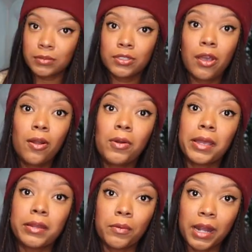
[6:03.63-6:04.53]
So
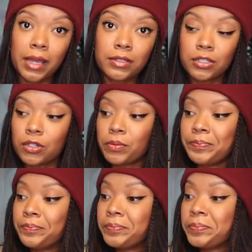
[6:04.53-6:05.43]
I did what I had to do.
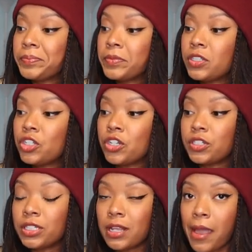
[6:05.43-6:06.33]

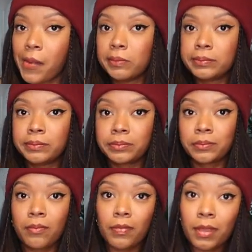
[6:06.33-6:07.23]
Cheers to that.
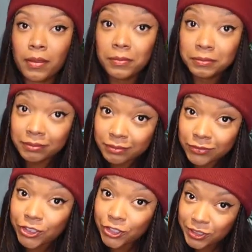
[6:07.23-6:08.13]

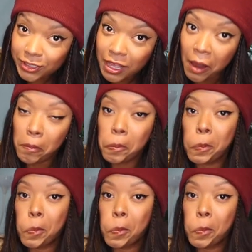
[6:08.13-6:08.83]
Cheers to that.